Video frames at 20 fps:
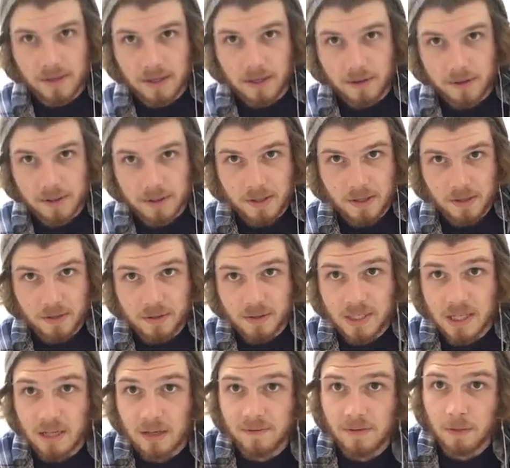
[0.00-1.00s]
thing you could
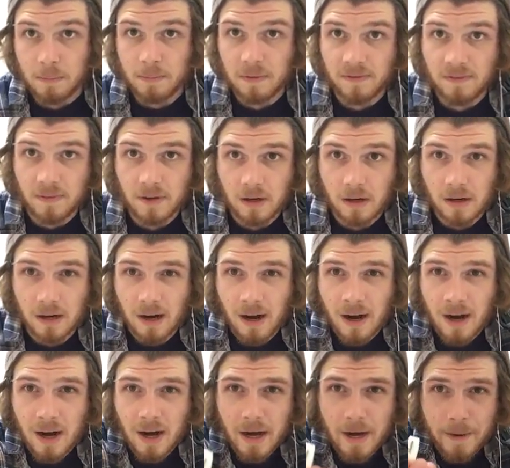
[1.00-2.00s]
use, if you
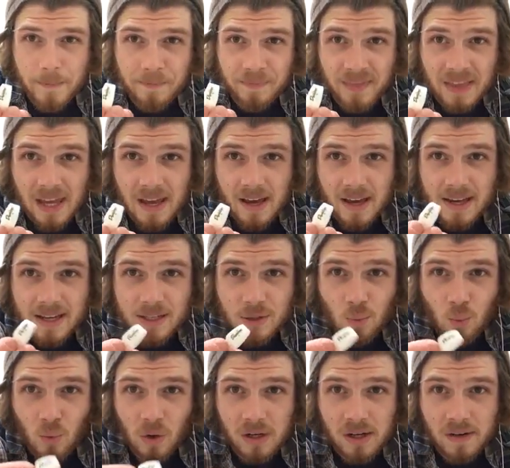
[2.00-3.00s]
prefer, is
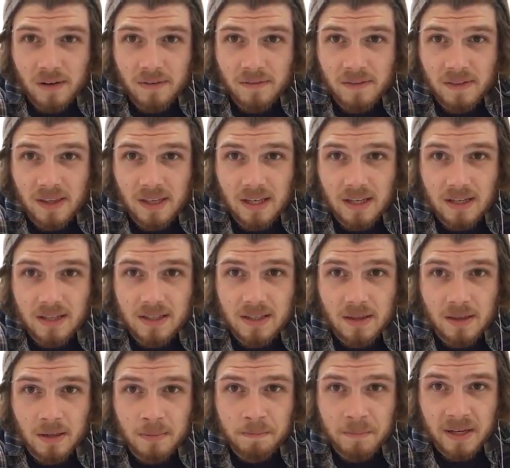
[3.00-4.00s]
one of these
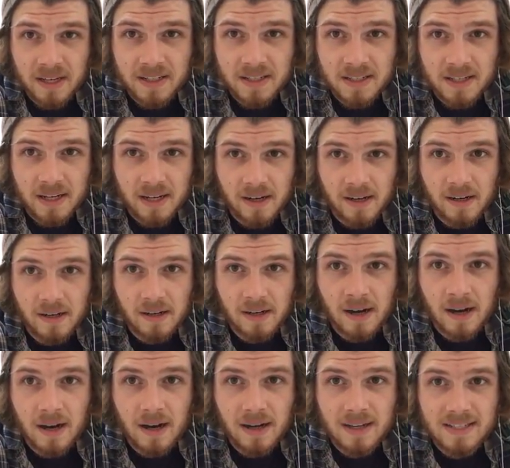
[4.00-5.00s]
thumb picks here.
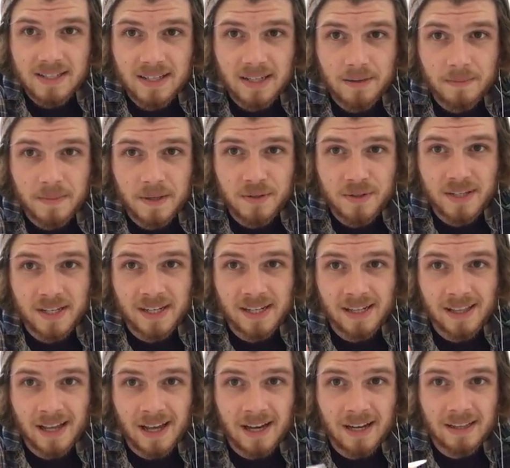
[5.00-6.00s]
I see him using it
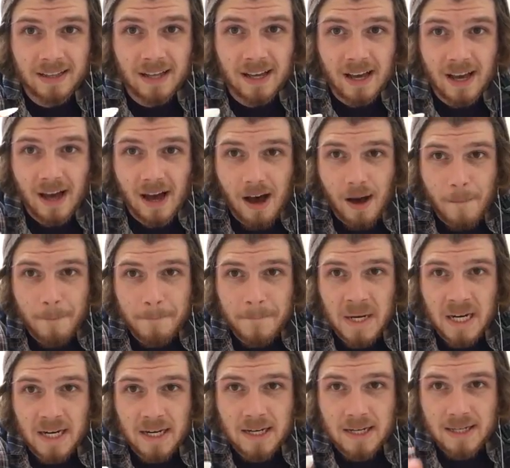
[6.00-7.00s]
a lot.
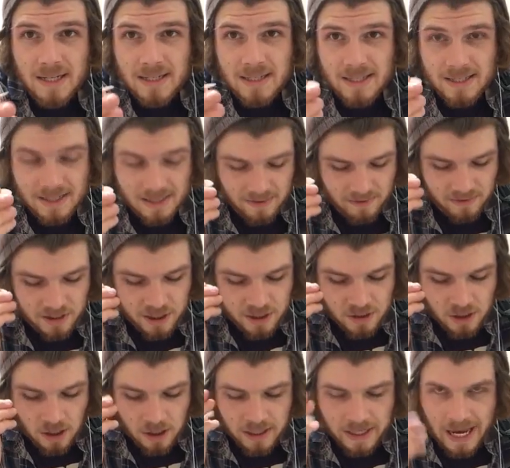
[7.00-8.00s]
But
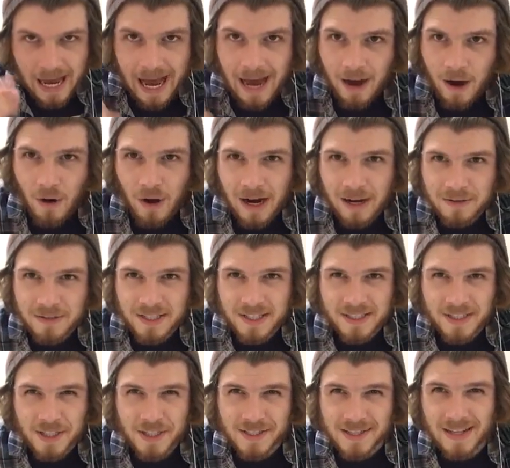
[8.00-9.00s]
starting out, I would
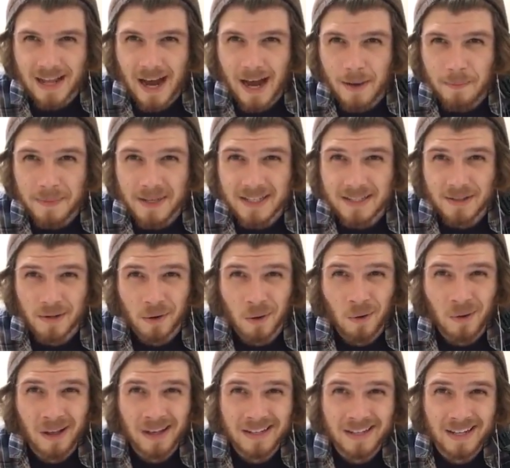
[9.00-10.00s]
suggest not, because the
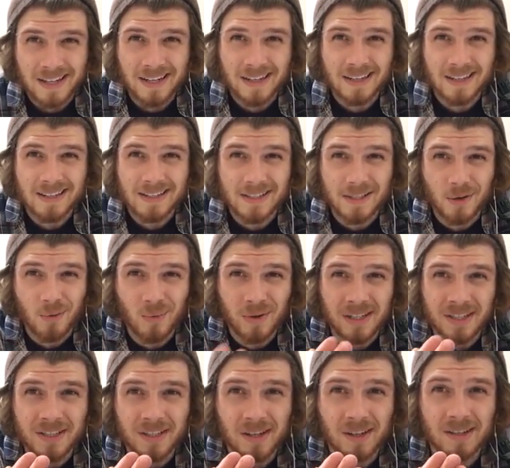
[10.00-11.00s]
whole idea is you
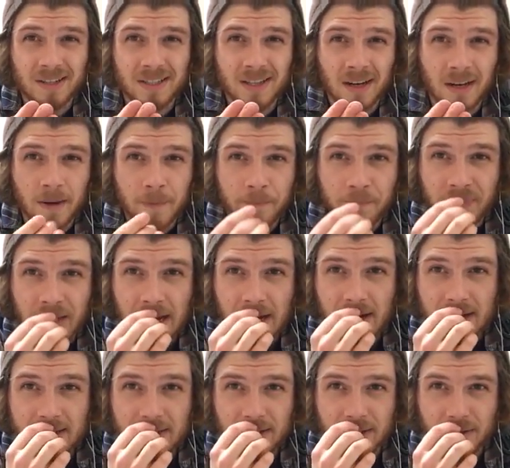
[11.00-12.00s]
want to start to
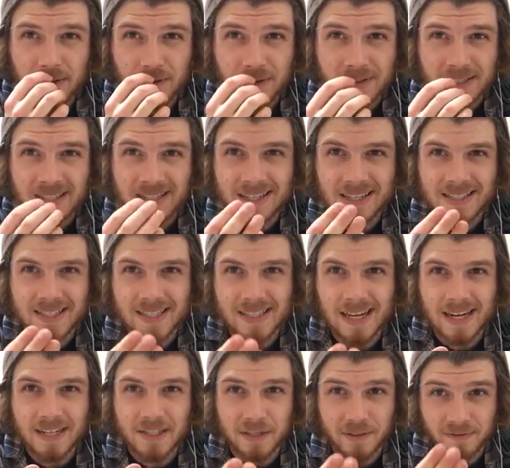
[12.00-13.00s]

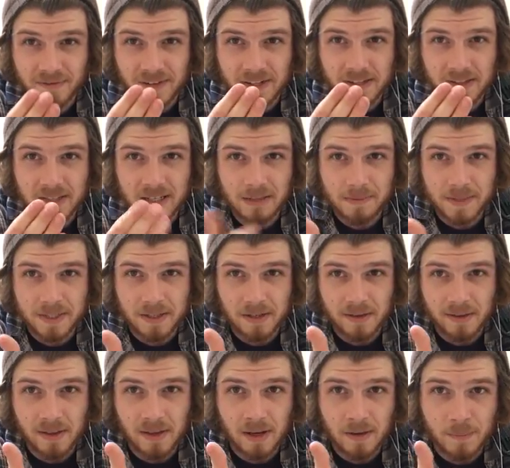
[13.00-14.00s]
desensitize your fingertips and
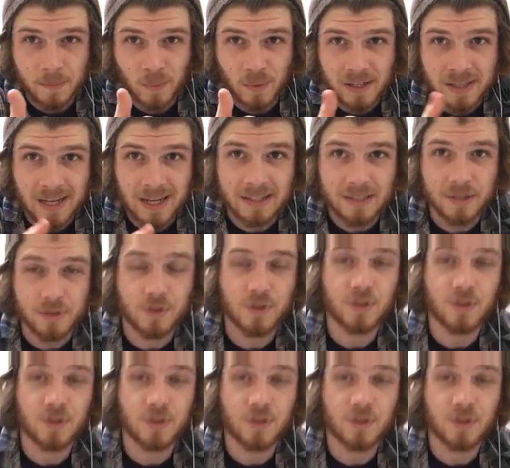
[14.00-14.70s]
your thumb and whatnot to